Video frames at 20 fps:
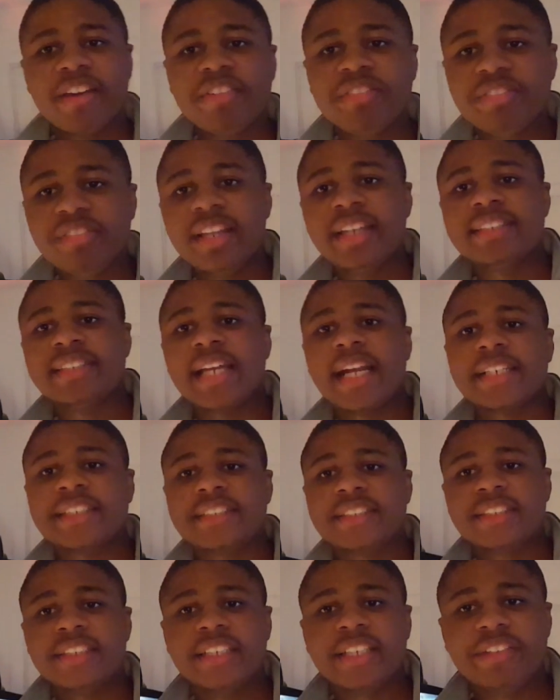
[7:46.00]
5
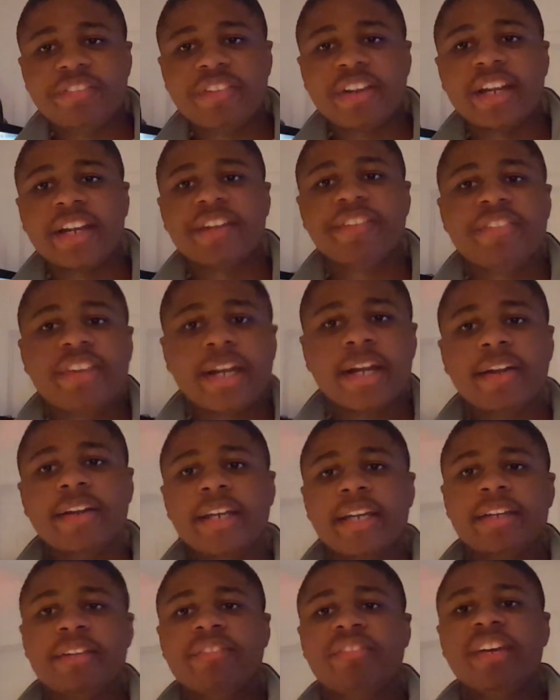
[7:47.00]
is actually very,
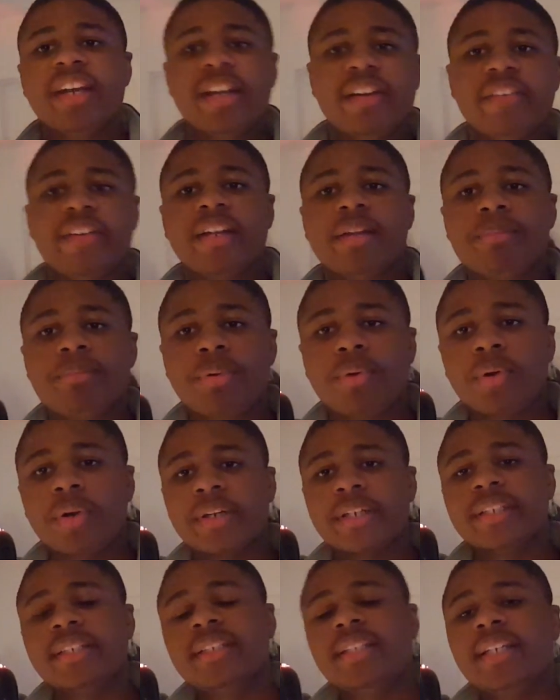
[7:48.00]
very, very
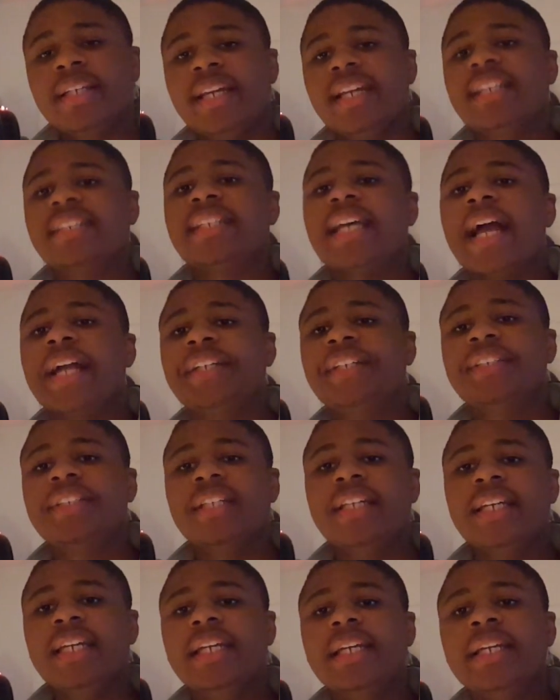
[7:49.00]
important. Is
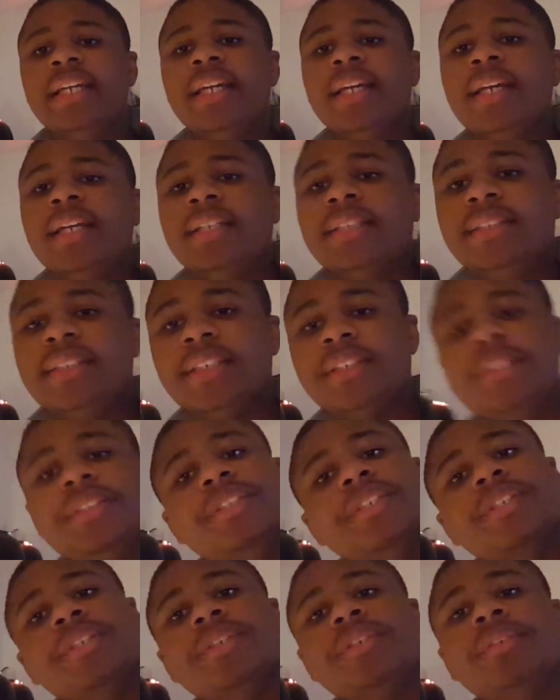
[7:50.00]
actually
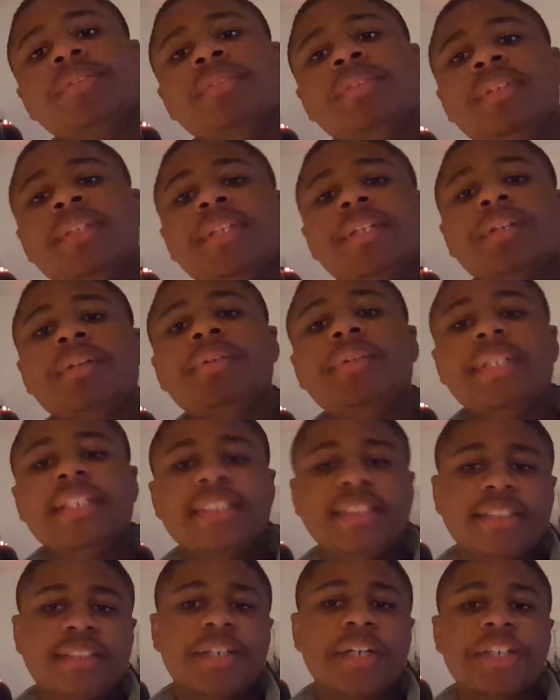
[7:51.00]
to do
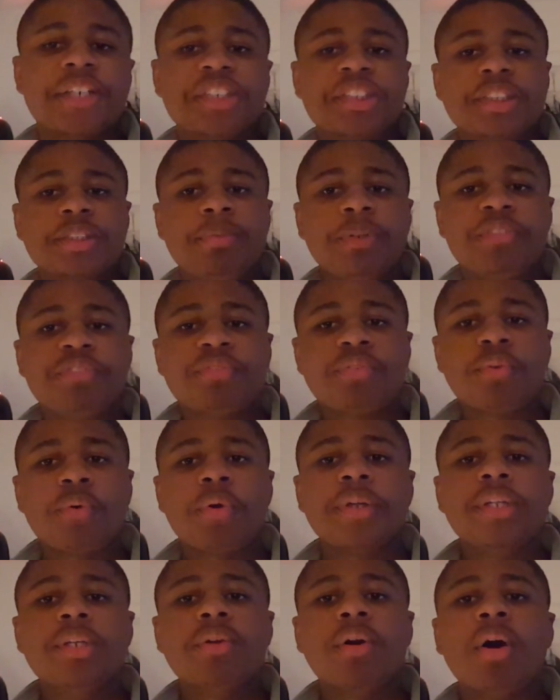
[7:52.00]
your research
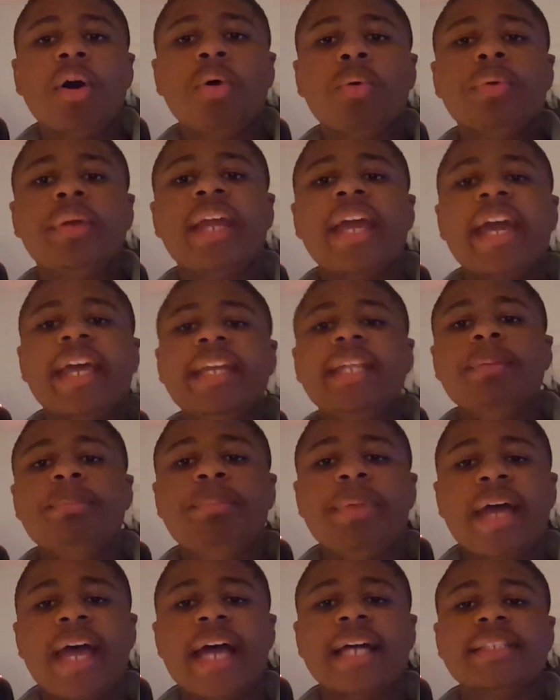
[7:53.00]
before you own
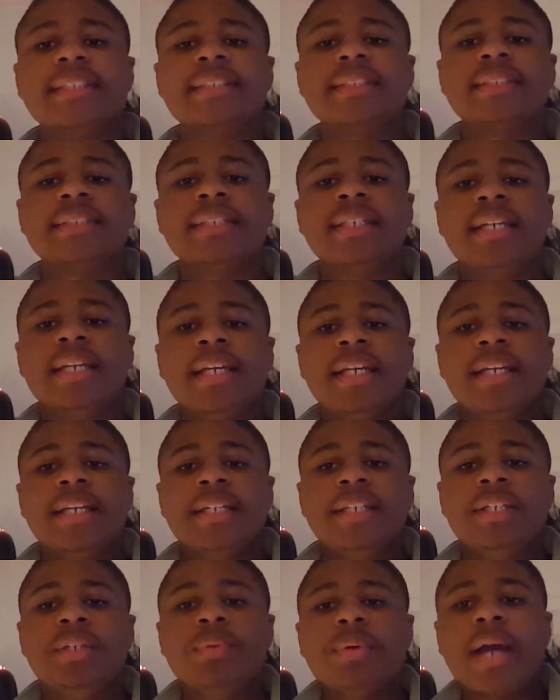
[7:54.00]
any pets.
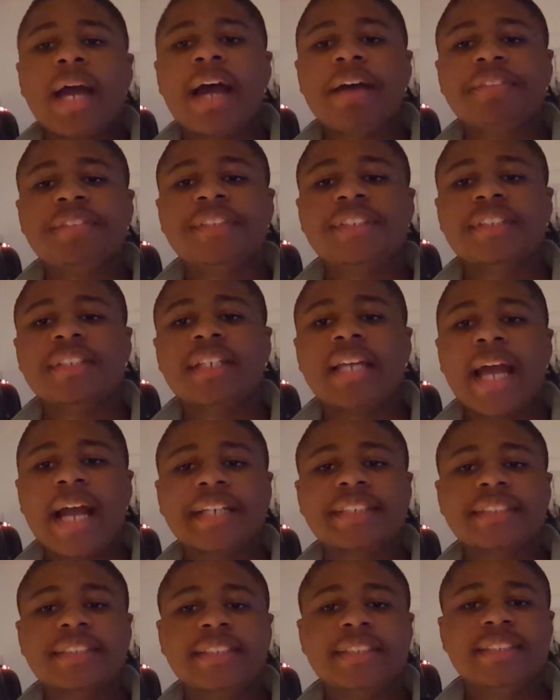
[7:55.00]
You have
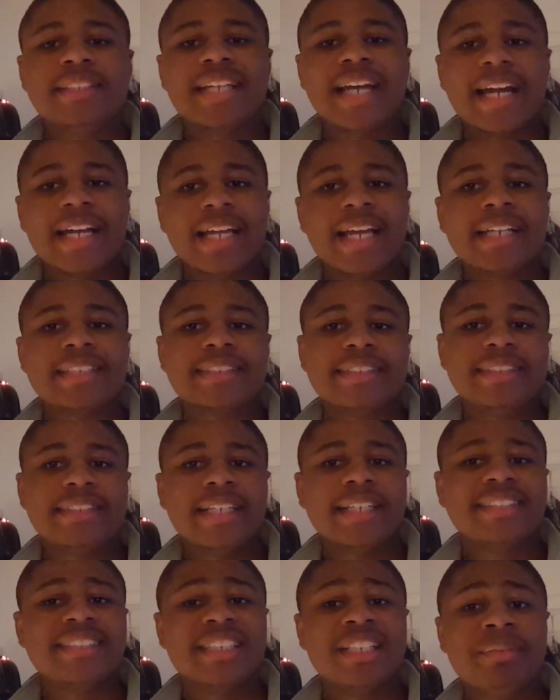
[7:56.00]
to actually
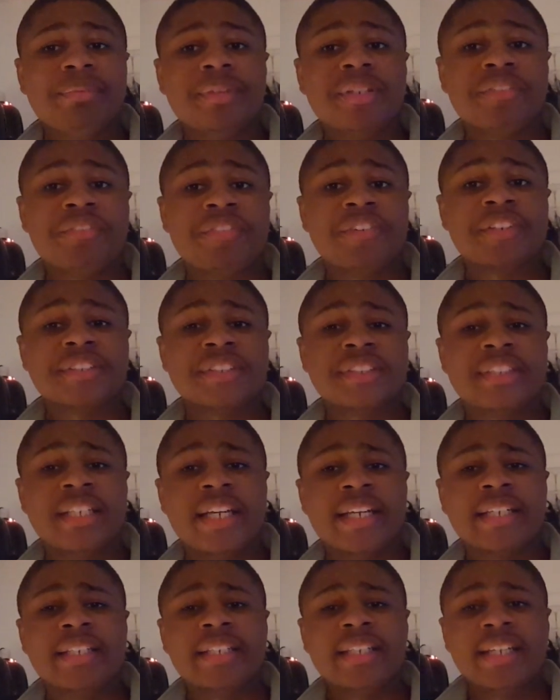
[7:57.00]
that should have been the
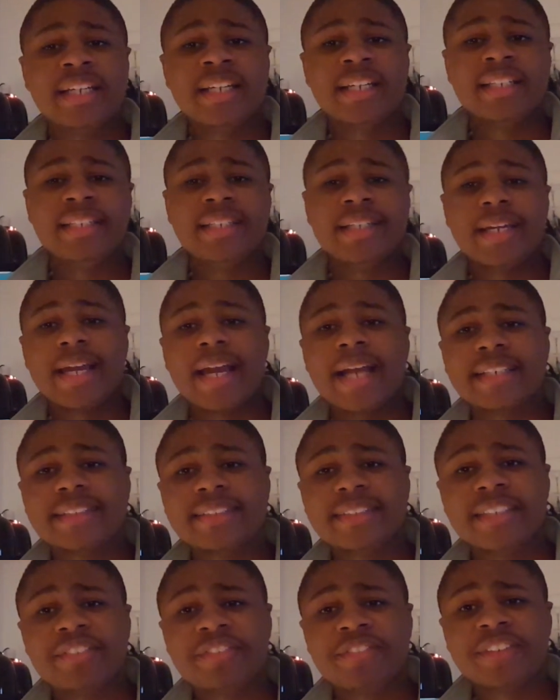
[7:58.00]
first thing.
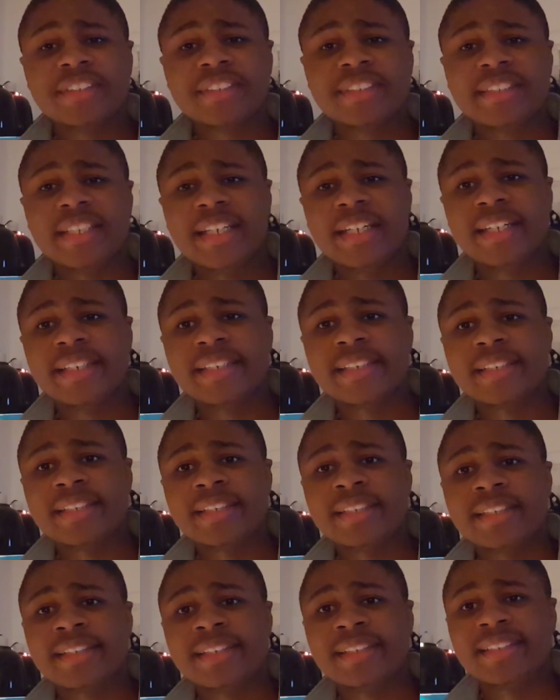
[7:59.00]
Actually, the first
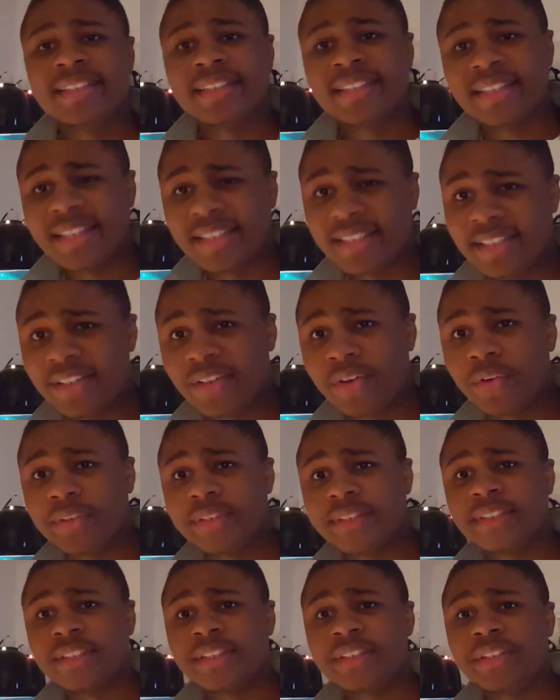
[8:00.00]
thing
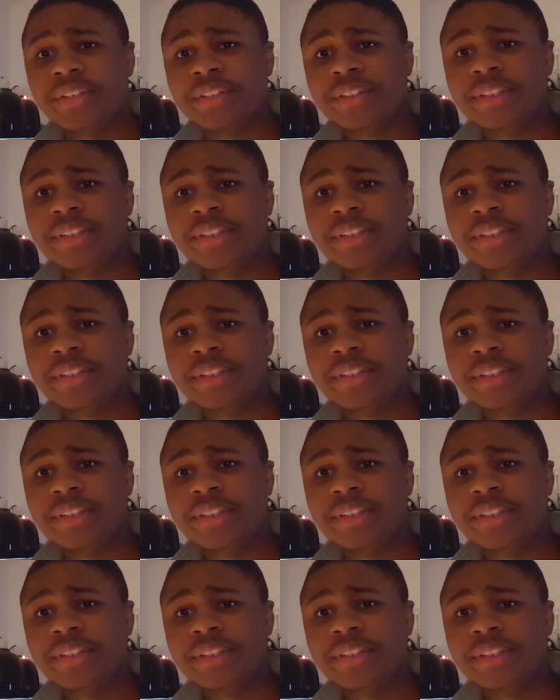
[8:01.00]
you always